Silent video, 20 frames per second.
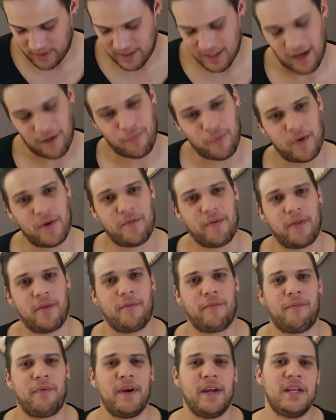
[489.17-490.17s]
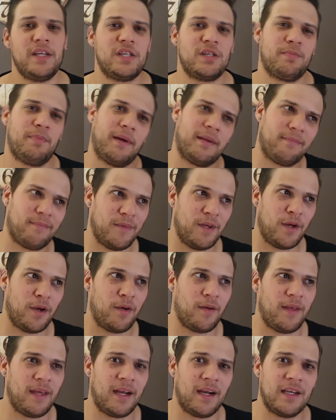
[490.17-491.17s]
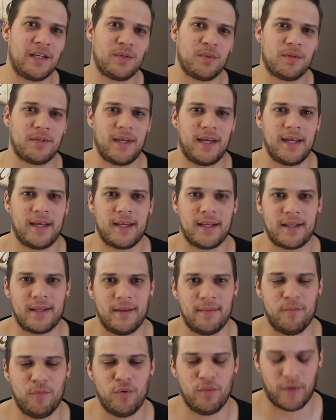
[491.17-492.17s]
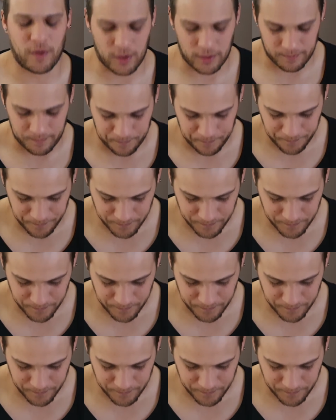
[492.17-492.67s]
tough one for the French. But, you know, the English will take it and move on.